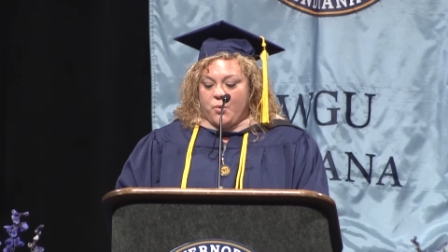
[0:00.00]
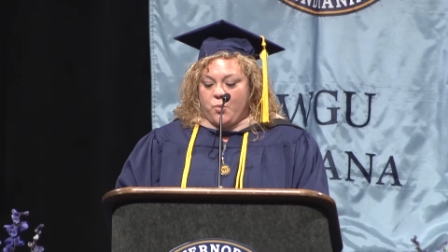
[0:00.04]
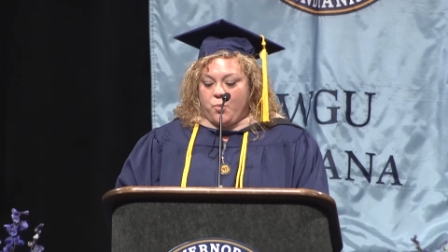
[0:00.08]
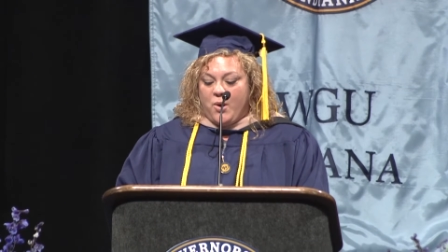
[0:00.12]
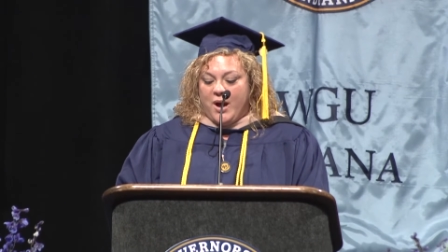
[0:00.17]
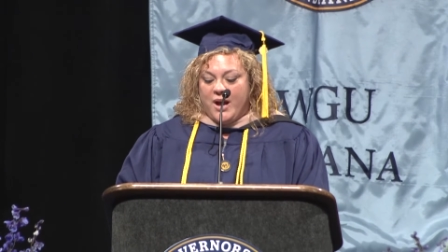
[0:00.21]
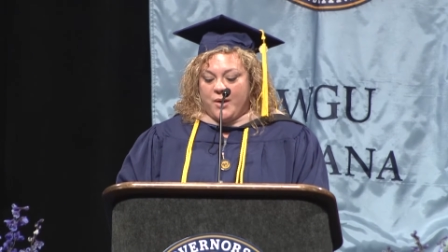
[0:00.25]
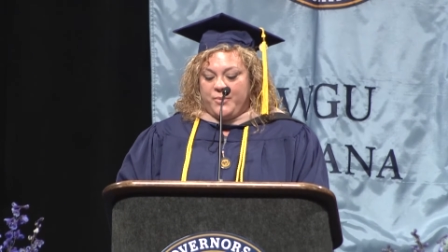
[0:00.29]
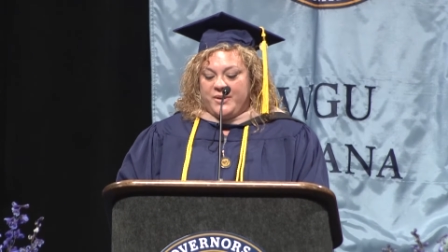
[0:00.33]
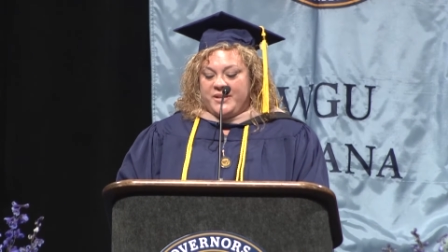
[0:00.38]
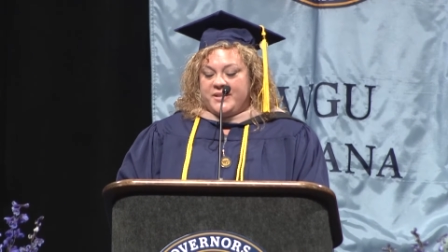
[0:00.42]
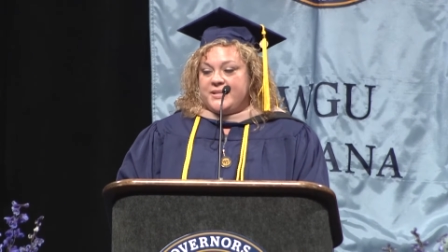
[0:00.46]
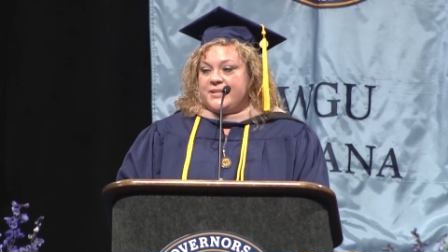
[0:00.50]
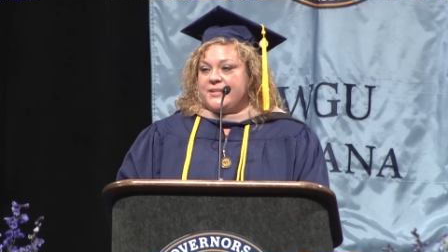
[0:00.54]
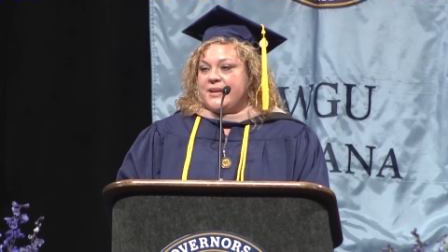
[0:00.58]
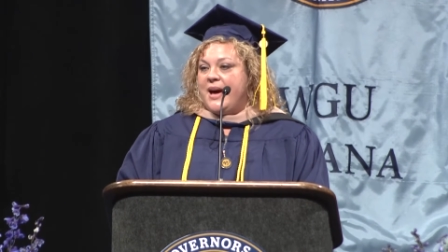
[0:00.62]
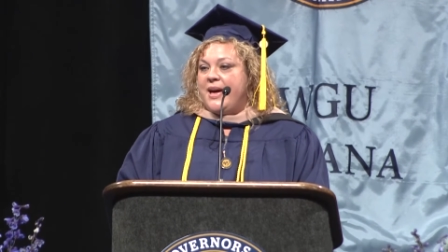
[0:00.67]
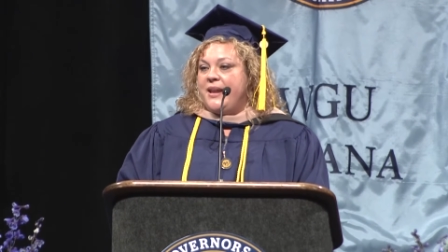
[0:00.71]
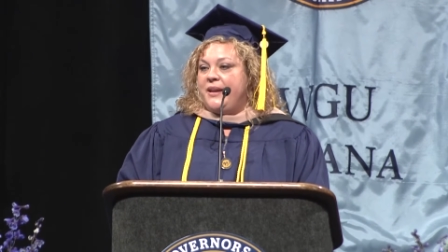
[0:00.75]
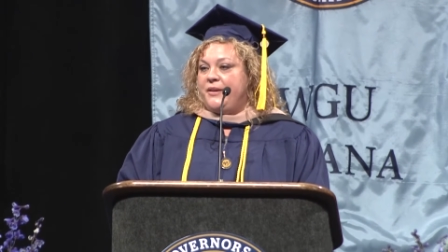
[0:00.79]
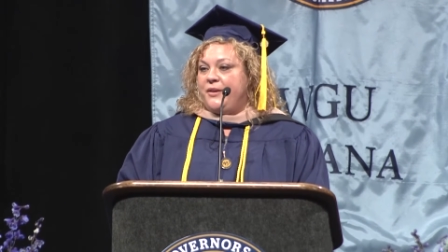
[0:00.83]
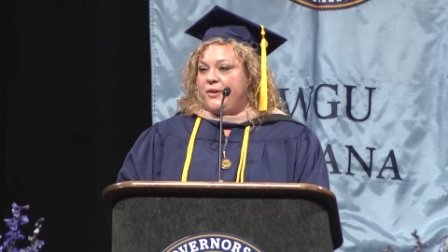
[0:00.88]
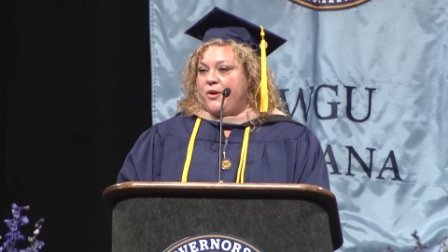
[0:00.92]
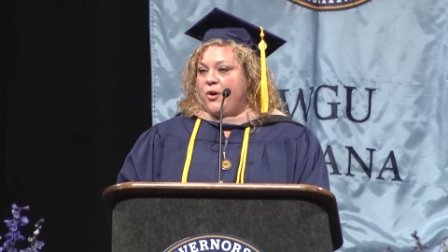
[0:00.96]
why we
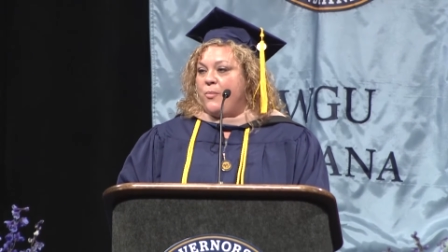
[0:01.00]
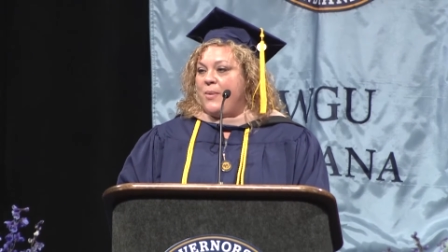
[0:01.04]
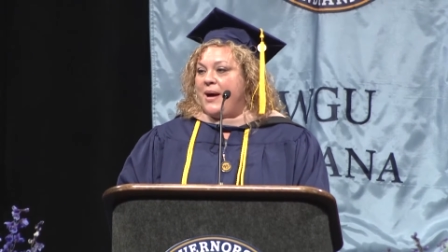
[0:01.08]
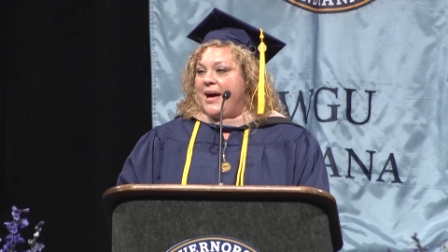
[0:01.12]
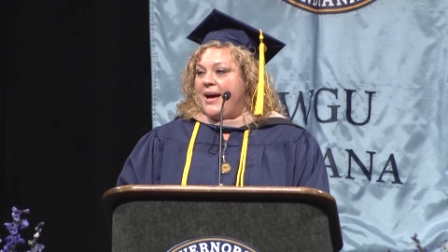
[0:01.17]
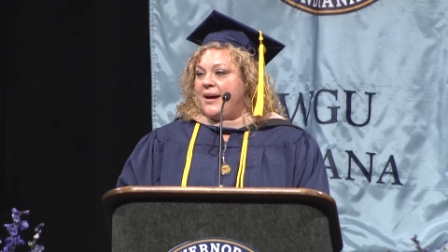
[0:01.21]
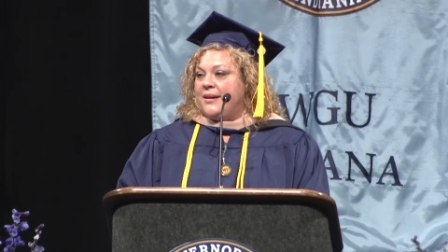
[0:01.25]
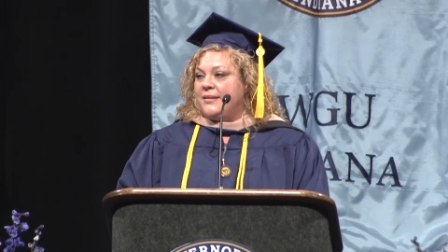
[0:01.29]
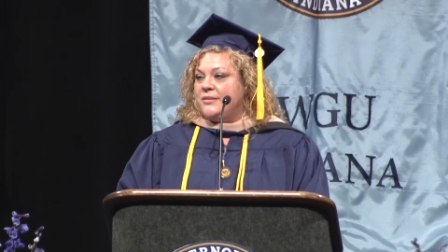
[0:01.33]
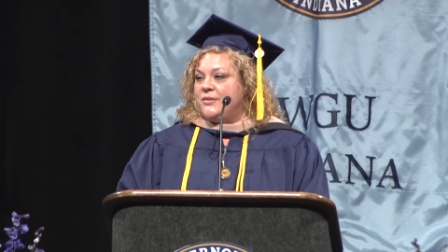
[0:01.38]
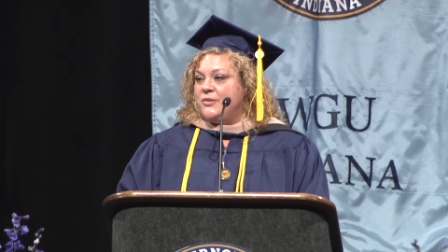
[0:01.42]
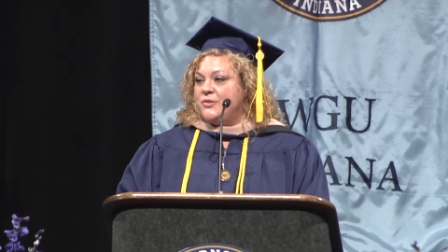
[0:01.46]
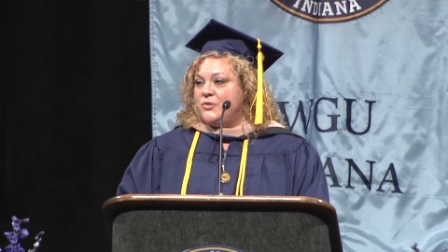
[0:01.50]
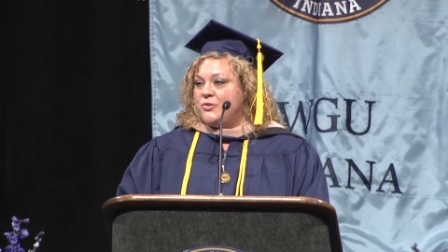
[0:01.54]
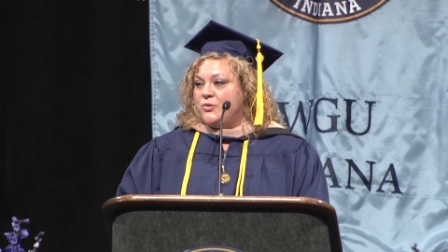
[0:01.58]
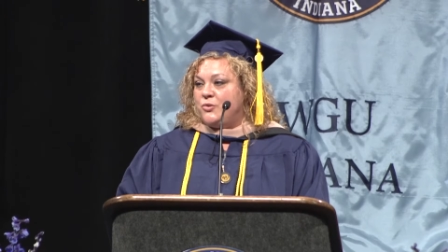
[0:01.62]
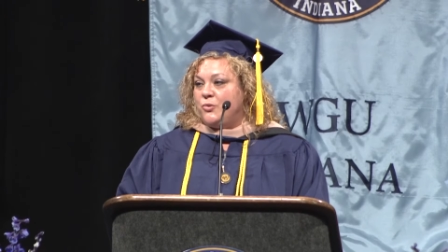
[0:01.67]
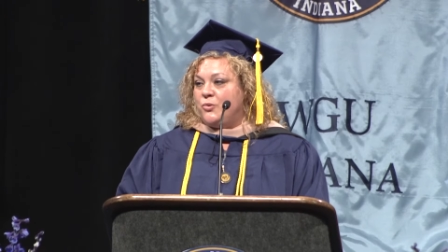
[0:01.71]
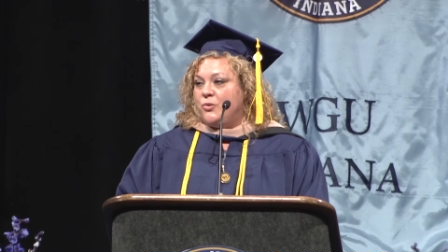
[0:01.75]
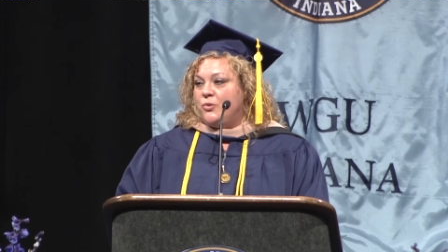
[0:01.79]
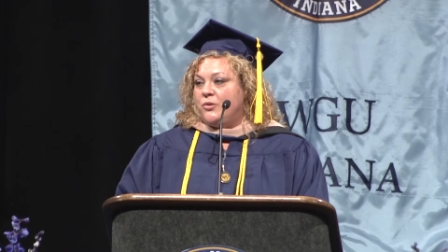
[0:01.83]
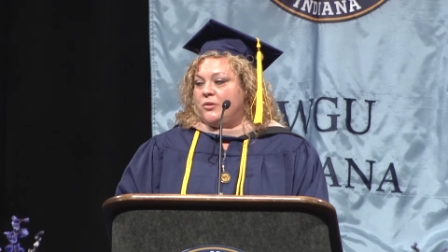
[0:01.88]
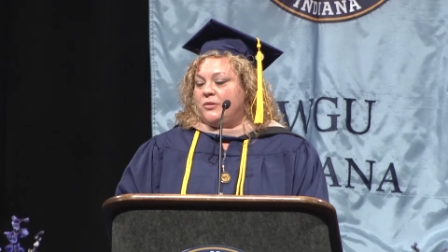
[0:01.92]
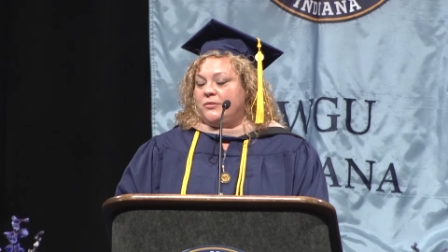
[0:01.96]
decided to go back to
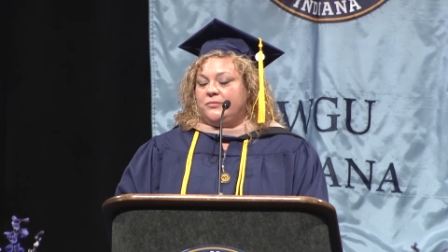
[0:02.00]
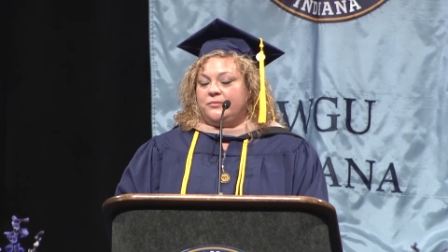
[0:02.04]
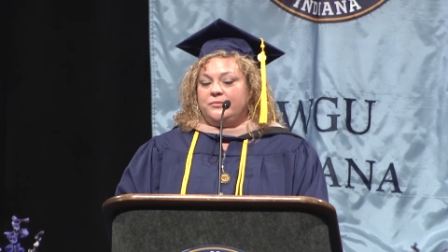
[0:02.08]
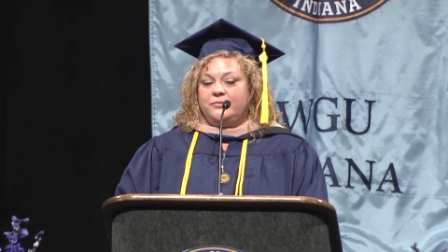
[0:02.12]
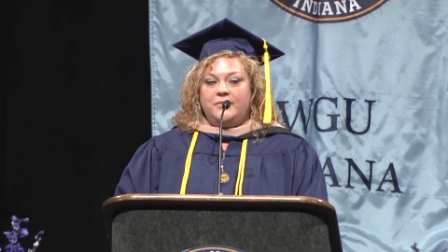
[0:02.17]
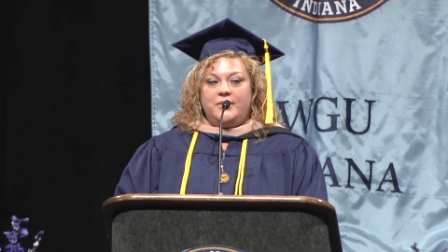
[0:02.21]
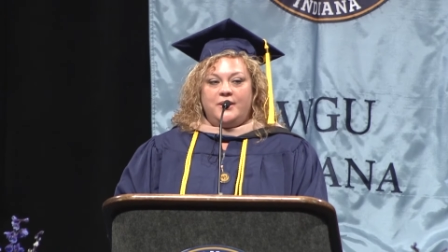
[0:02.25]
school